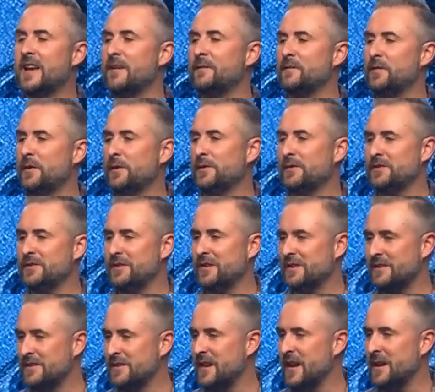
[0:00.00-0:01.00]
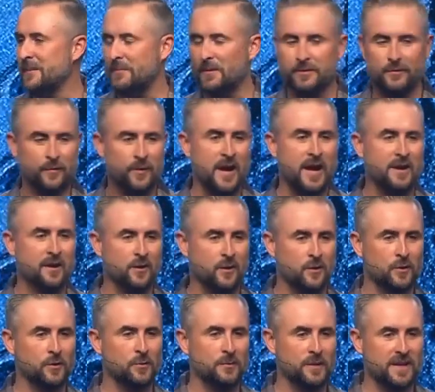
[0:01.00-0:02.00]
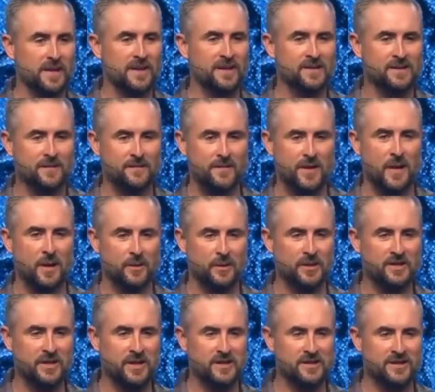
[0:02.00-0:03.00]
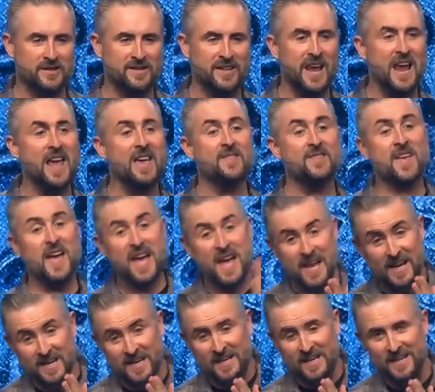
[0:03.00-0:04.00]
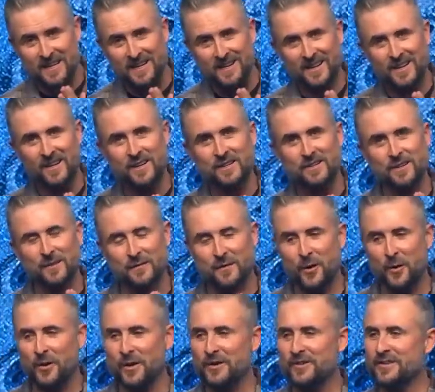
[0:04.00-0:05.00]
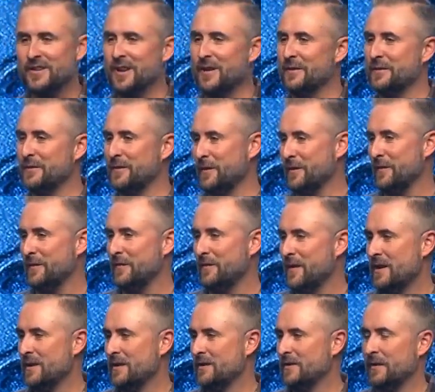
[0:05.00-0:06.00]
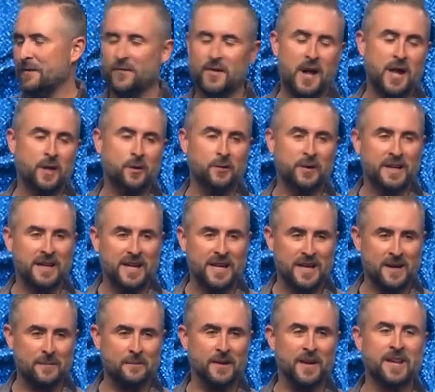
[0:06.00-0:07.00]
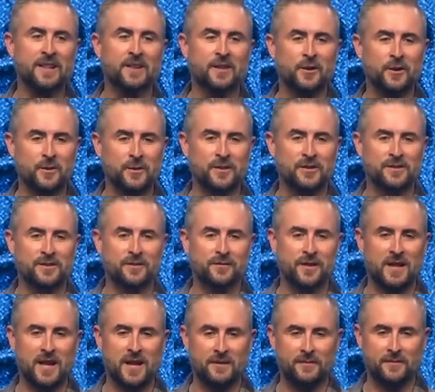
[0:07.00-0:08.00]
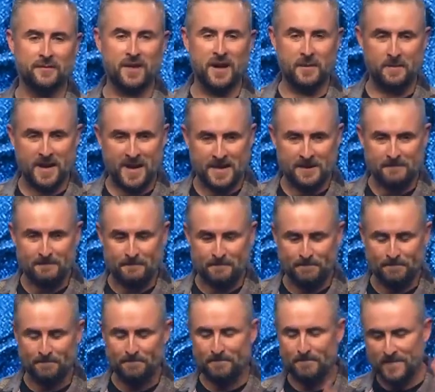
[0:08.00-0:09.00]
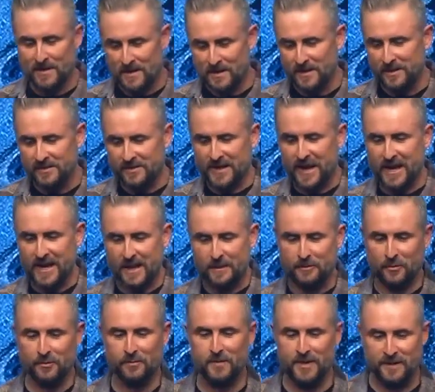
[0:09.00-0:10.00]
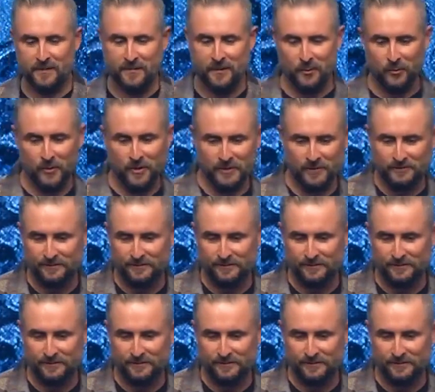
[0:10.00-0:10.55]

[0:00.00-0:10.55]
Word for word: first step of radical obedience and following Jesus, and then devote ourselves to following him in the newness of life. Amen? Stand up with me if you would.